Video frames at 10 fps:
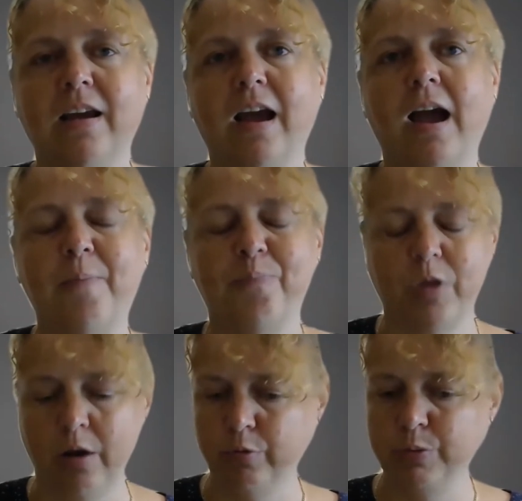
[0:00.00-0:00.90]

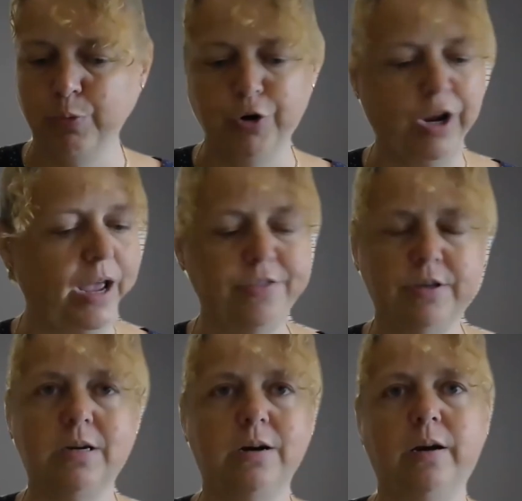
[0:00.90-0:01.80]
I was working at the
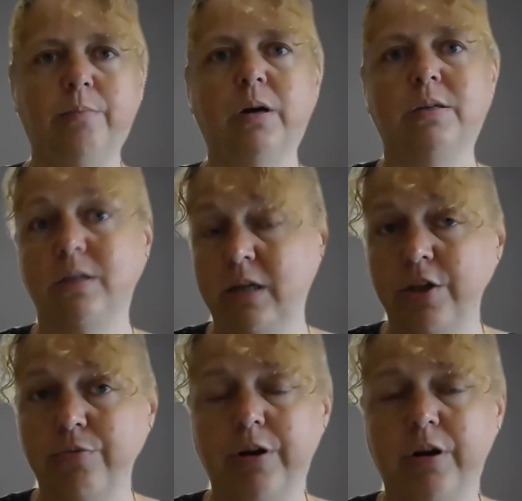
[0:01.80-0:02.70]
time as a
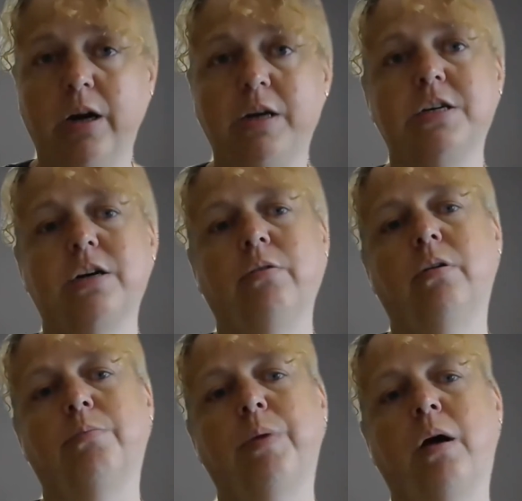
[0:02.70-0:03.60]
teacher educator on
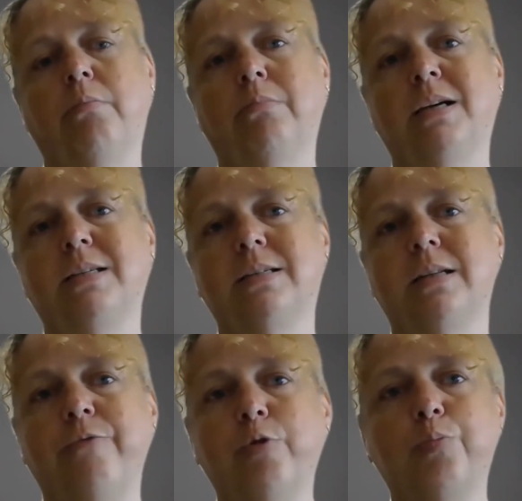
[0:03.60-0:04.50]
a master's
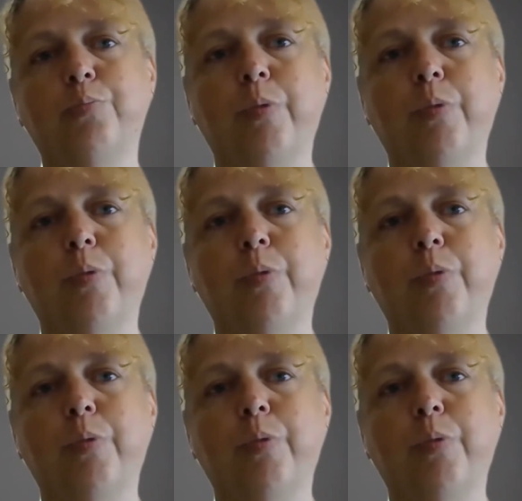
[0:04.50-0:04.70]
level